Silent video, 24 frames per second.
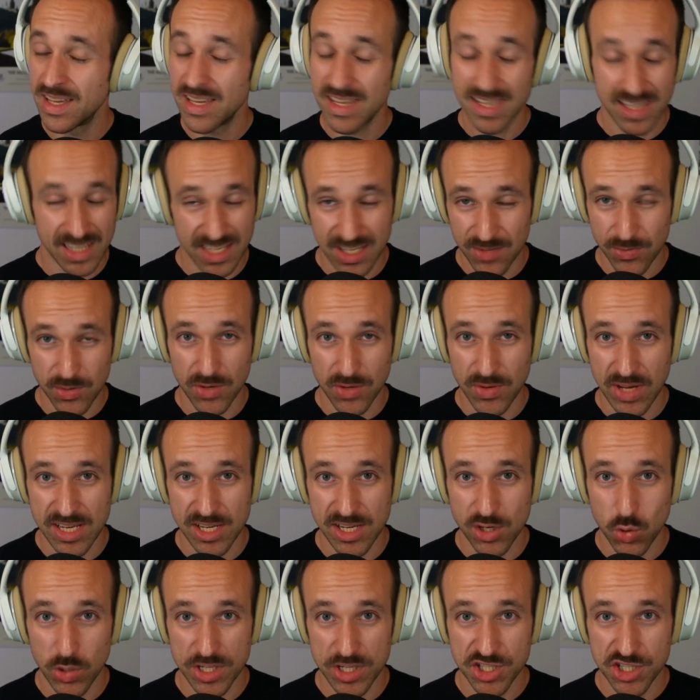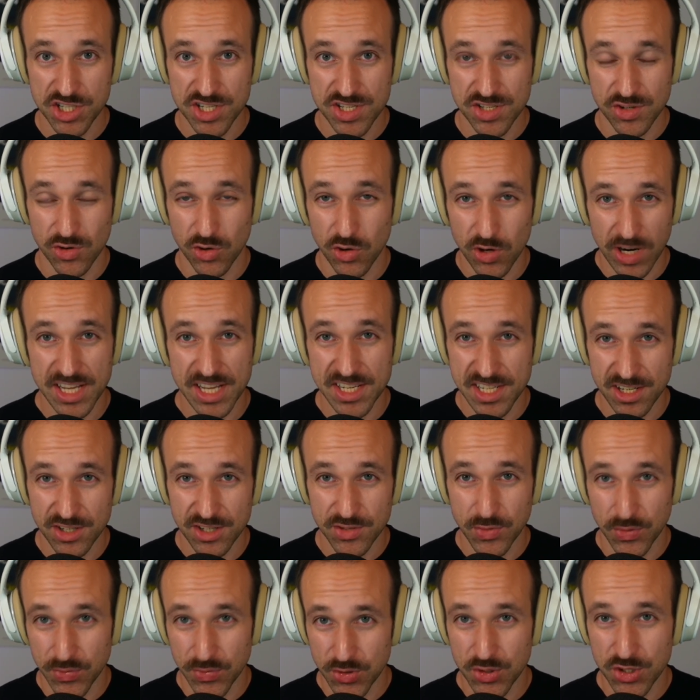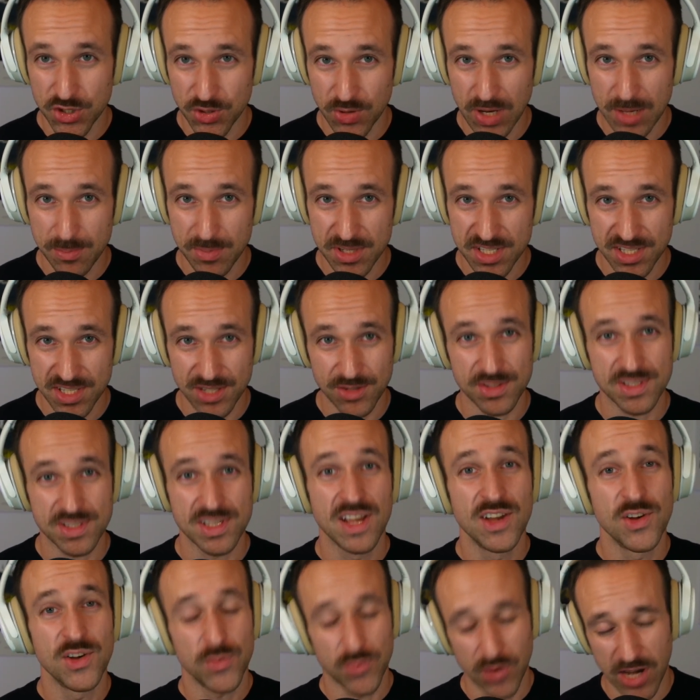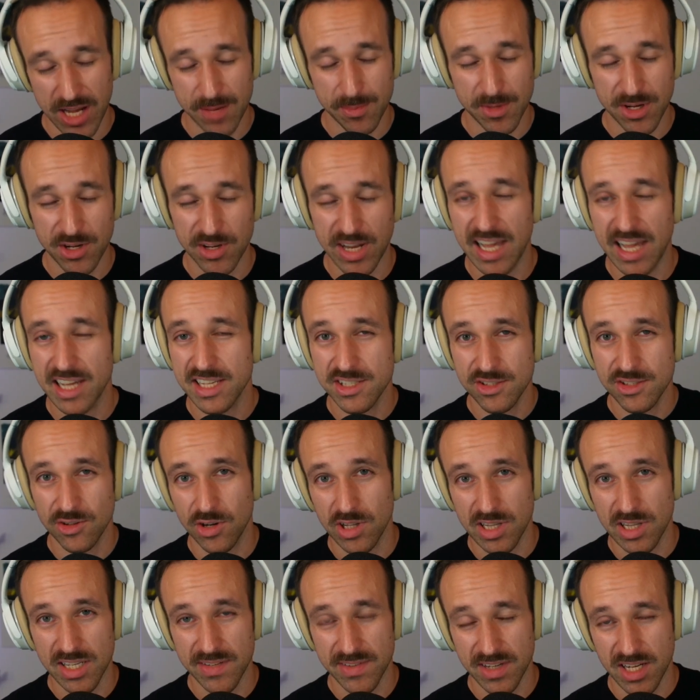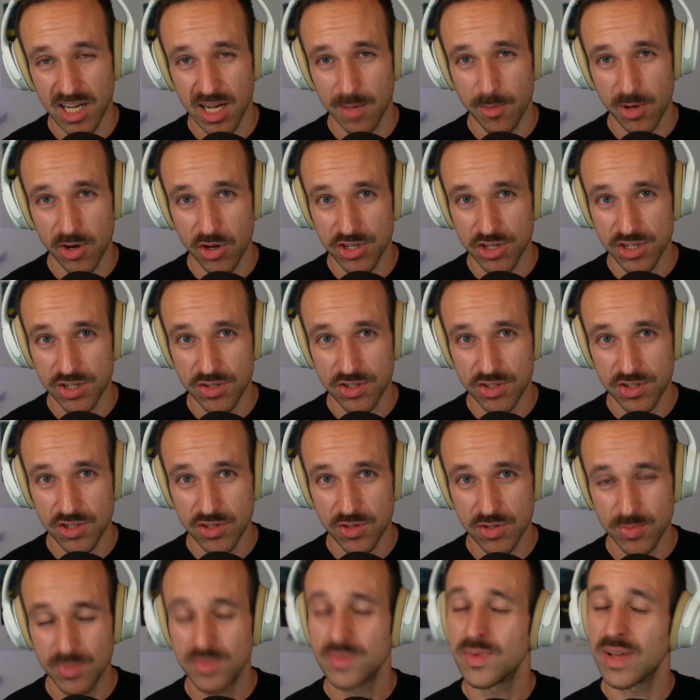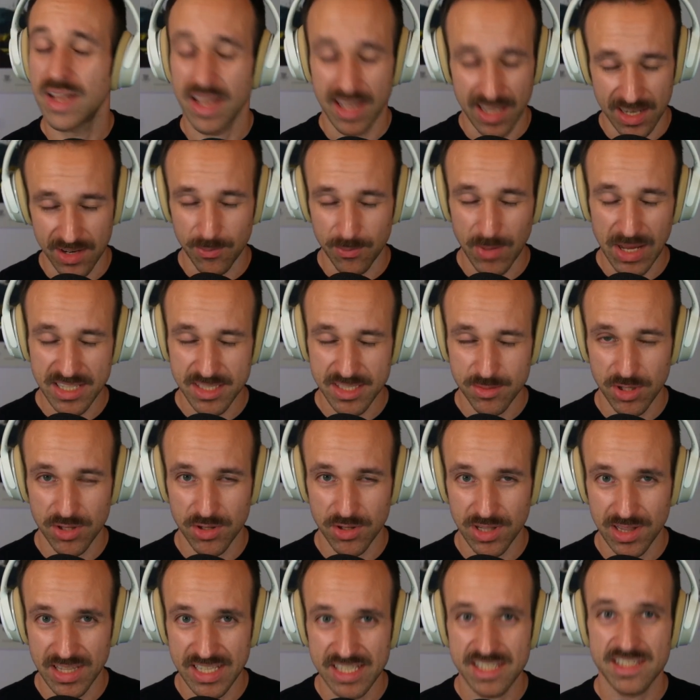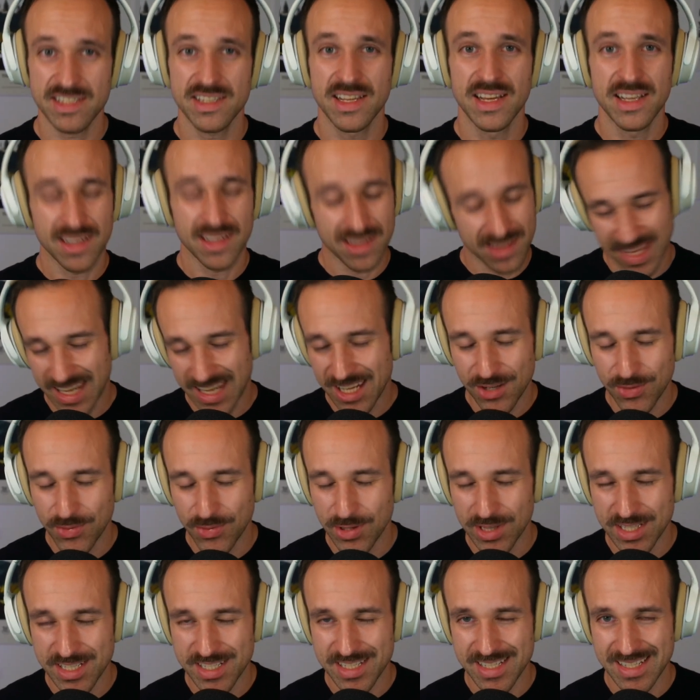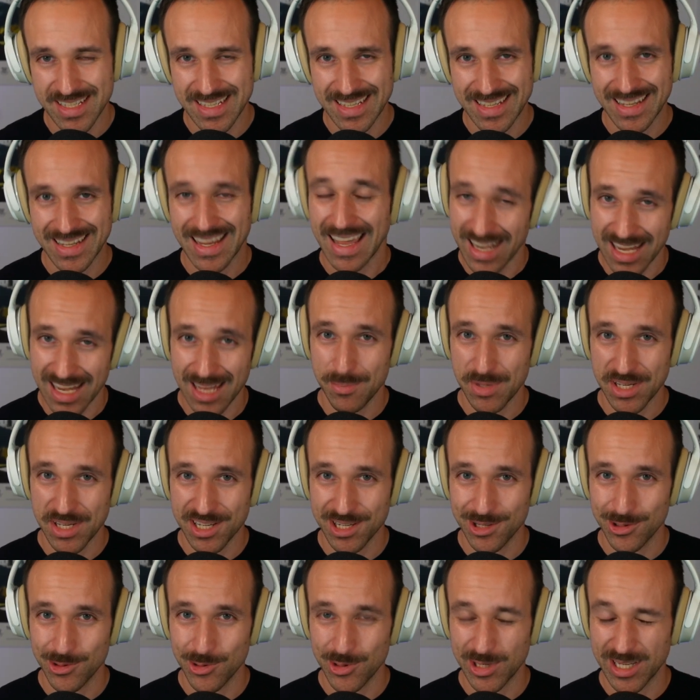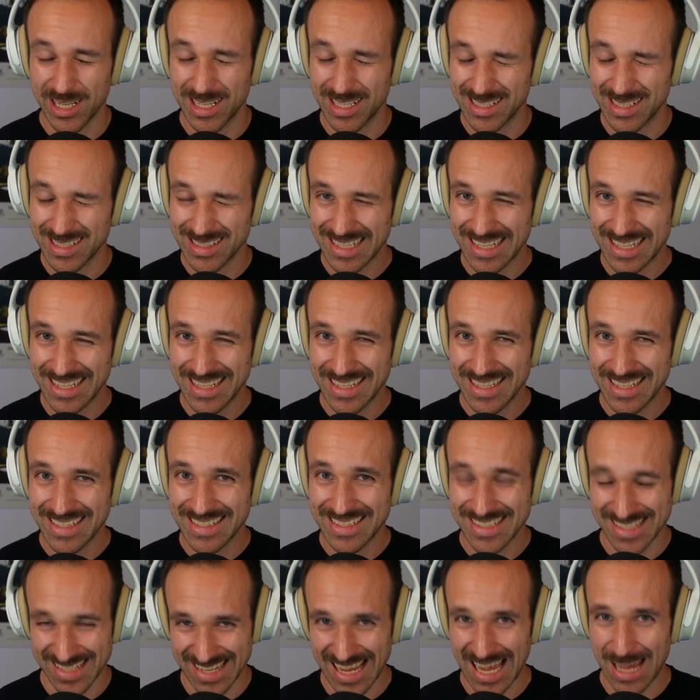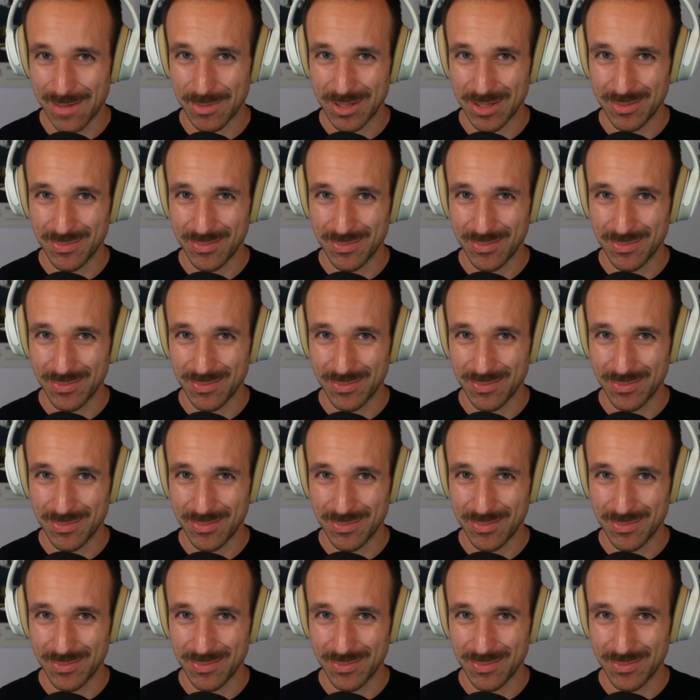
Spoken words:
If you have any questions or ideas for future episodes, find me on X or leave a comment on YouTube. And last but not least, thank you for listening and happy coding, Simon.